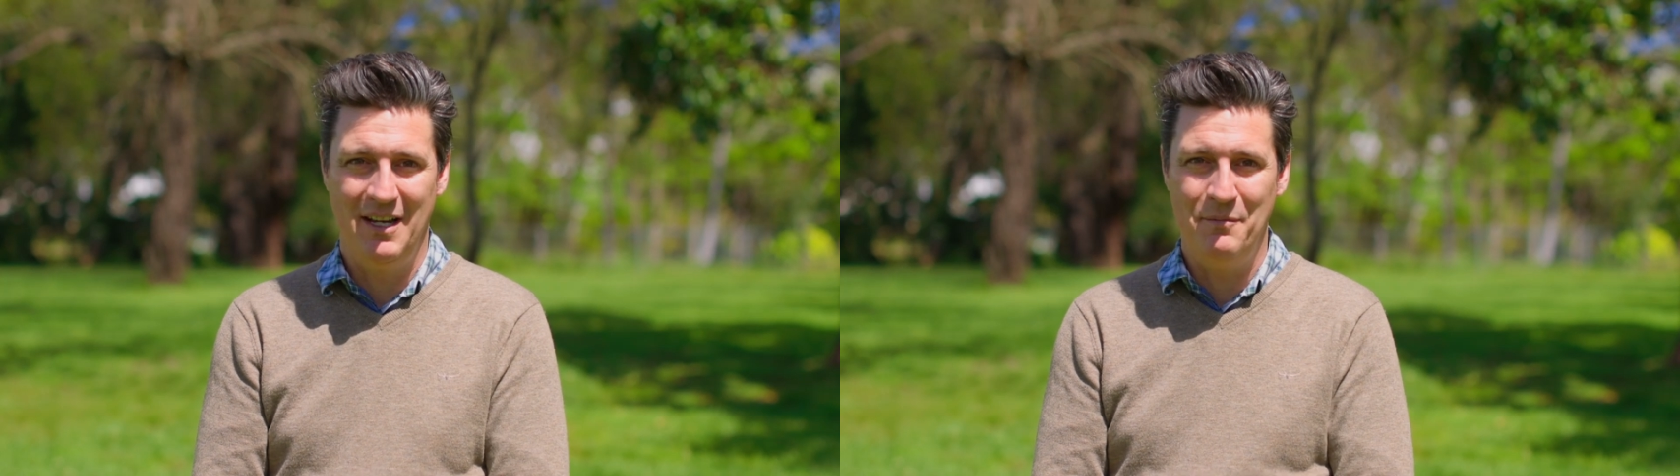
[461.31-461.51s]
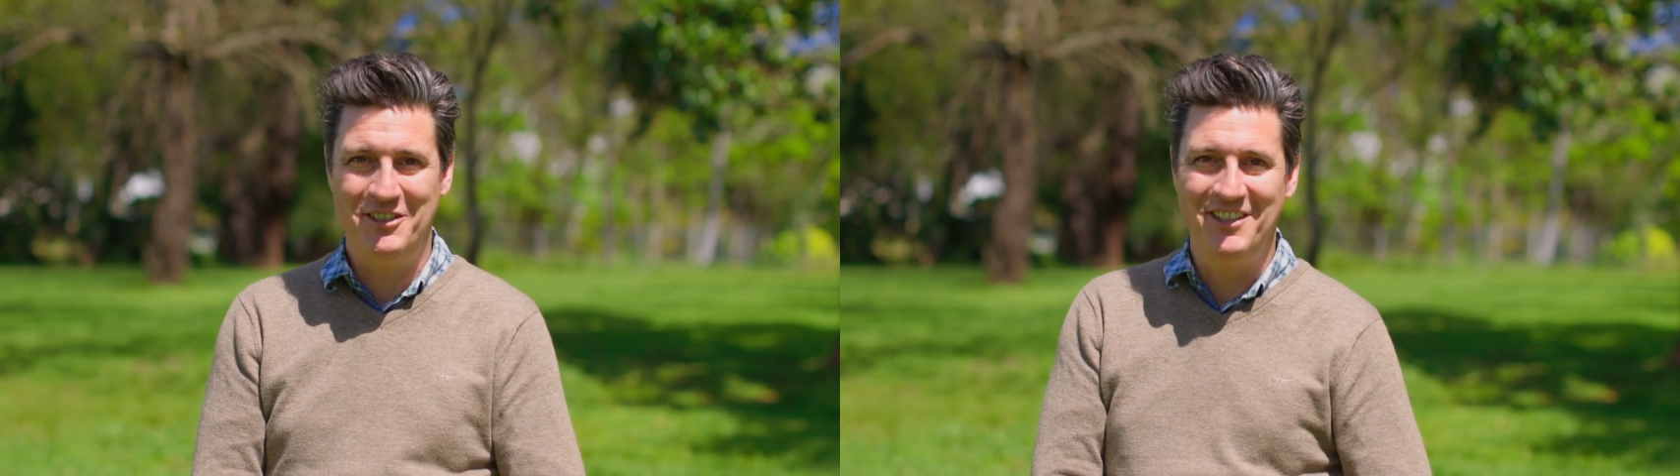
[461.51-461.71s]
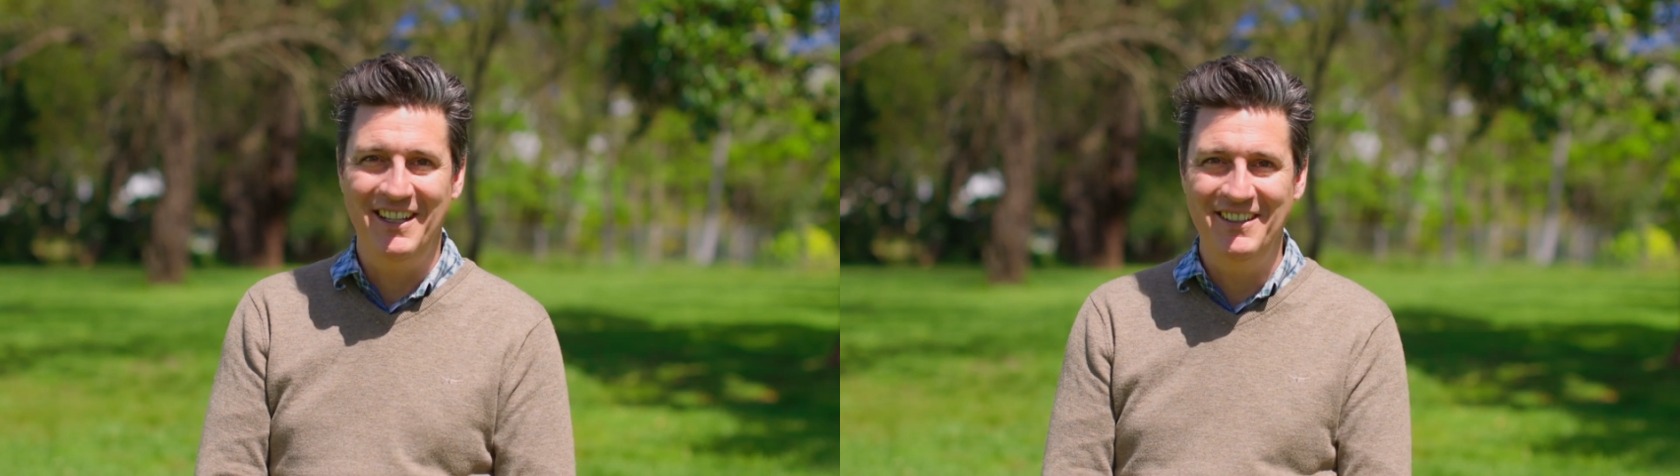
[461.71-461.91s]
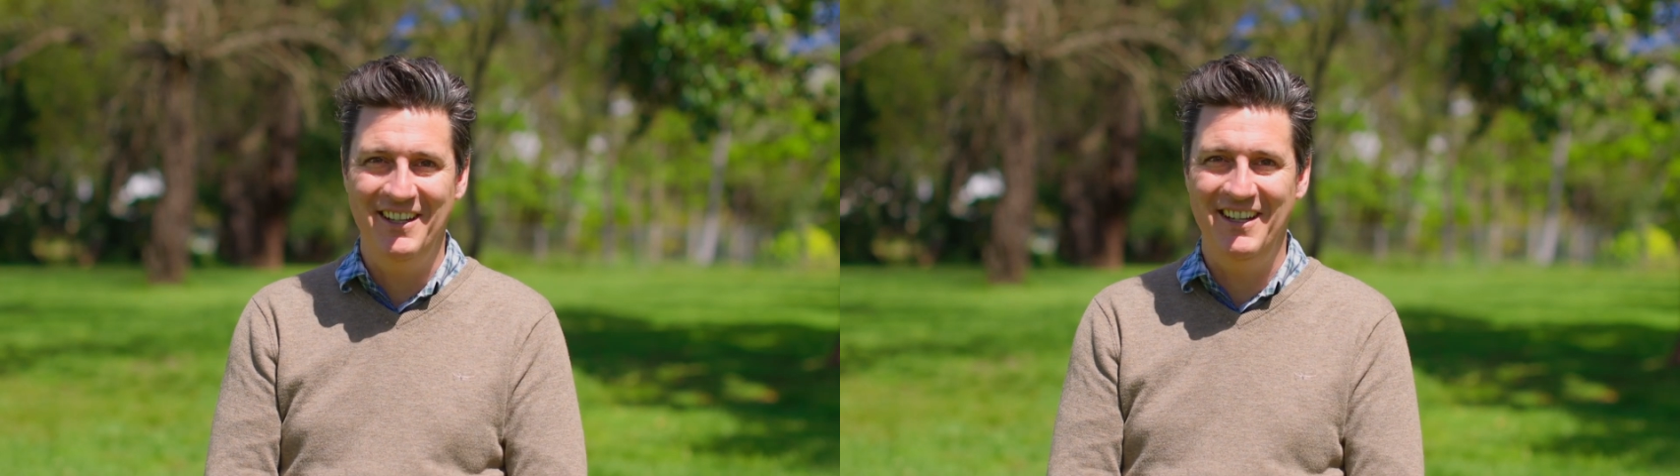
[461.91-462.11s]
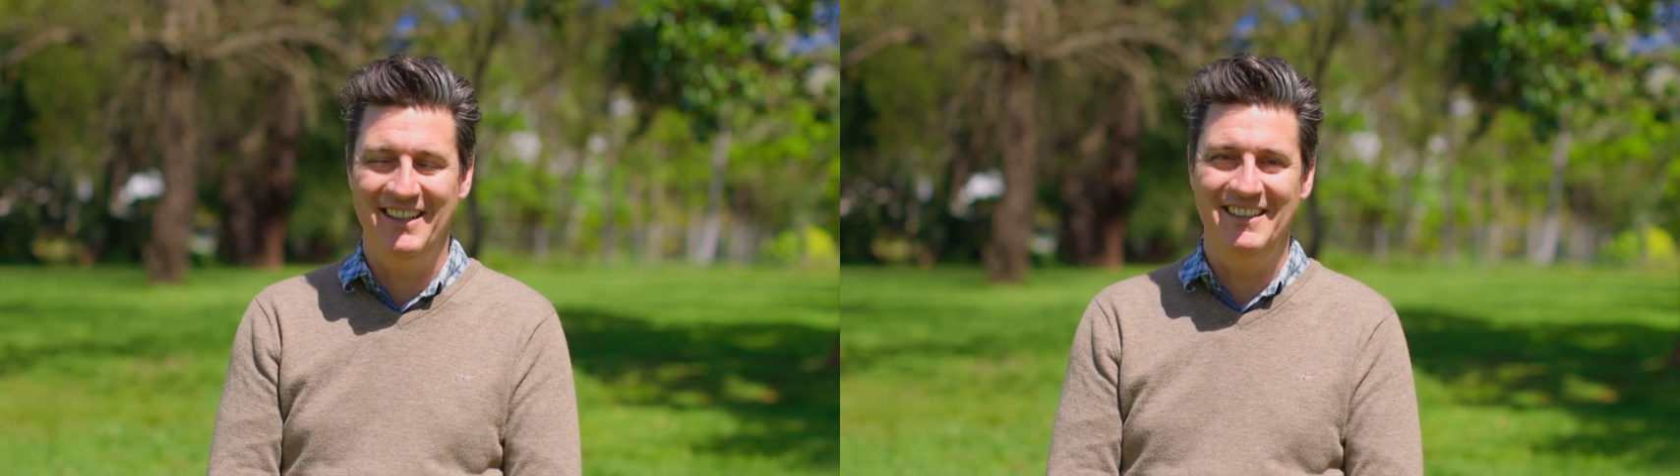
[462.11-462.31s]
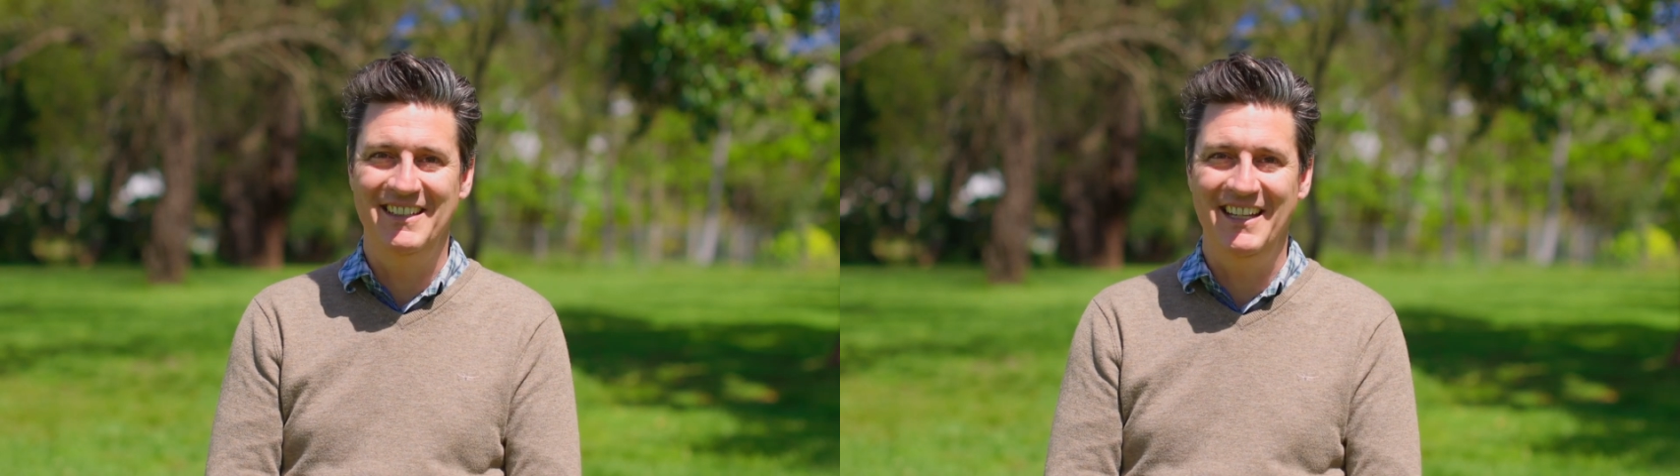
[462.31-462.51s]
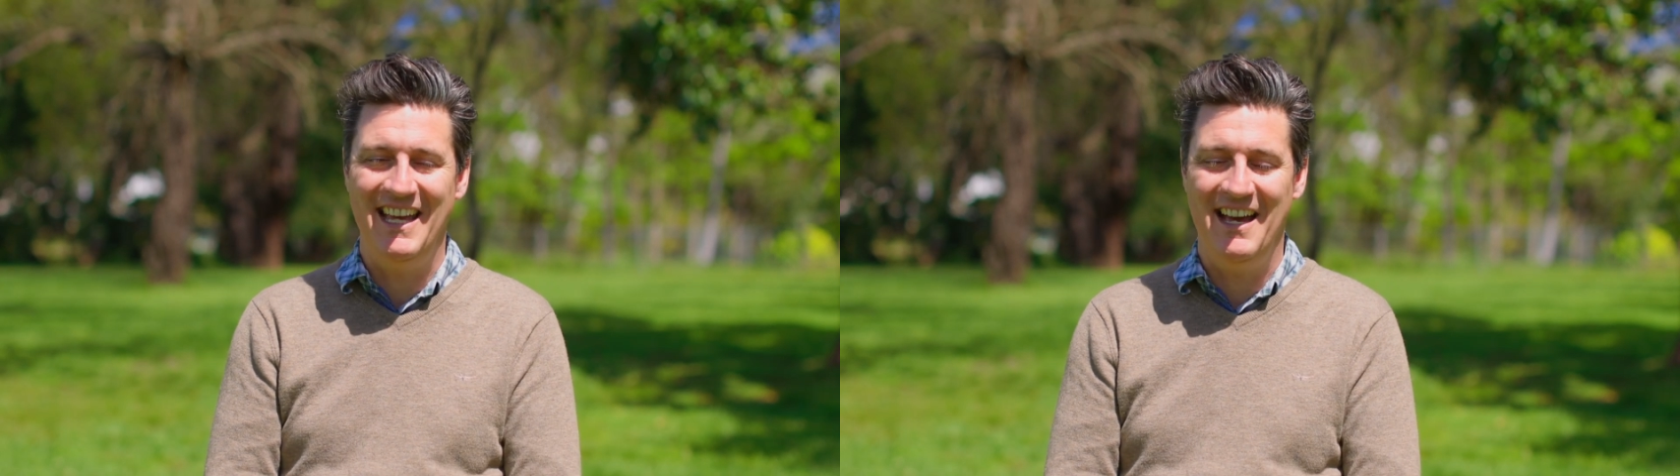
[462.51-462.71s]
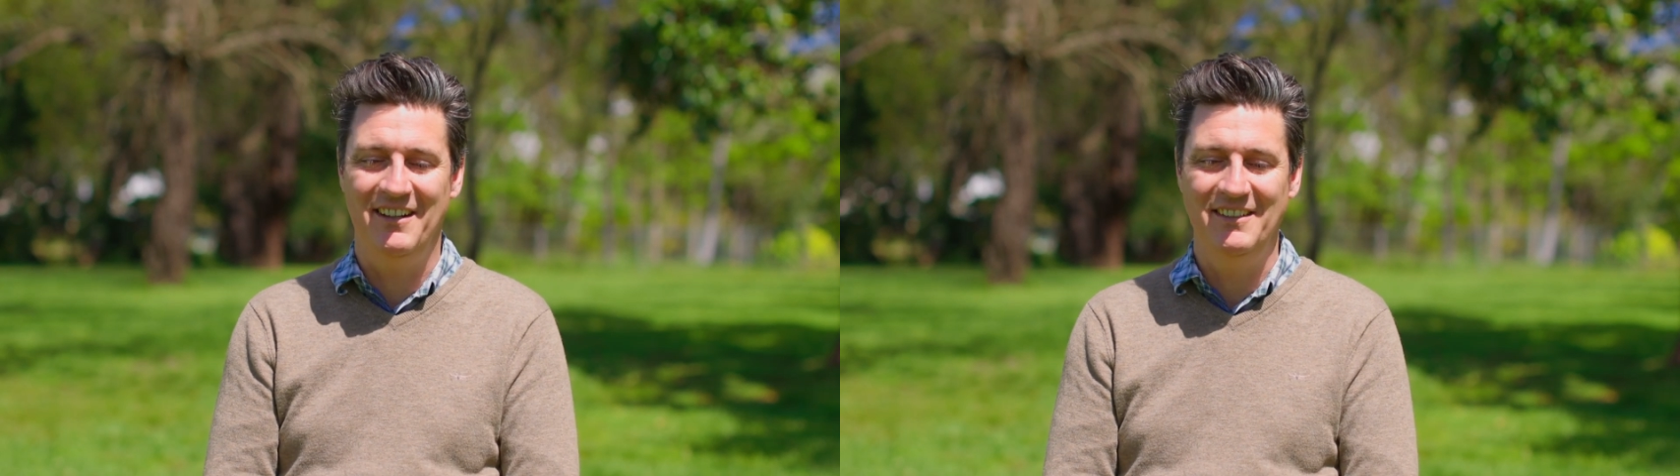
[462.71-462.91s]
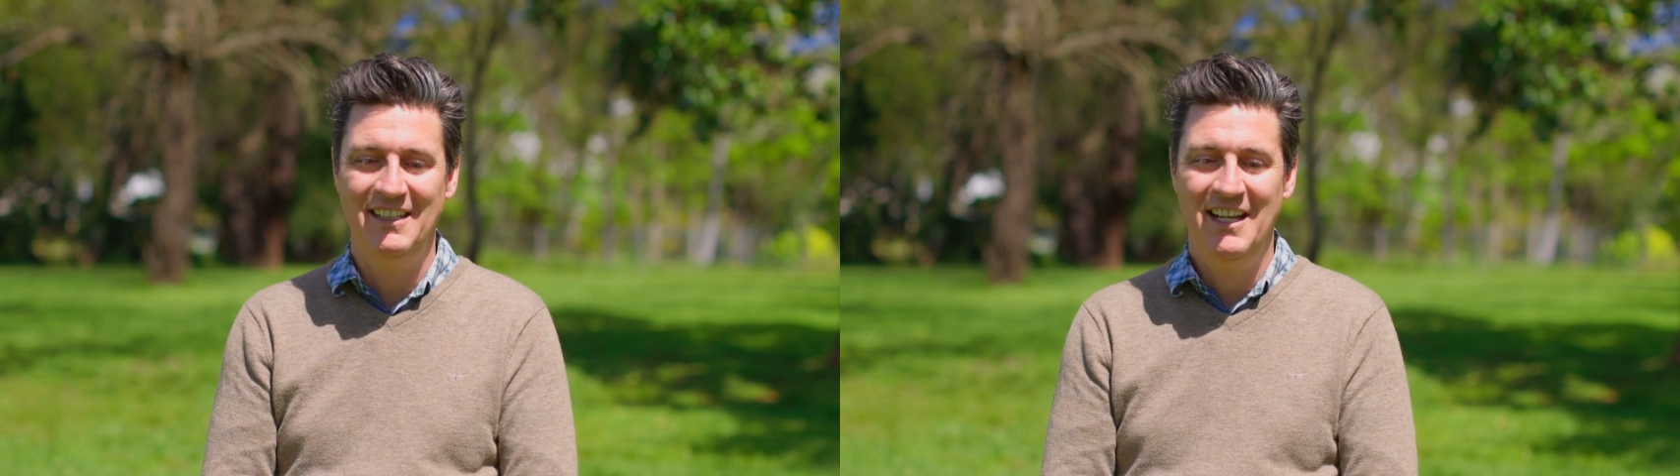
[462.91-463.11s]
machine nerd and geek out on.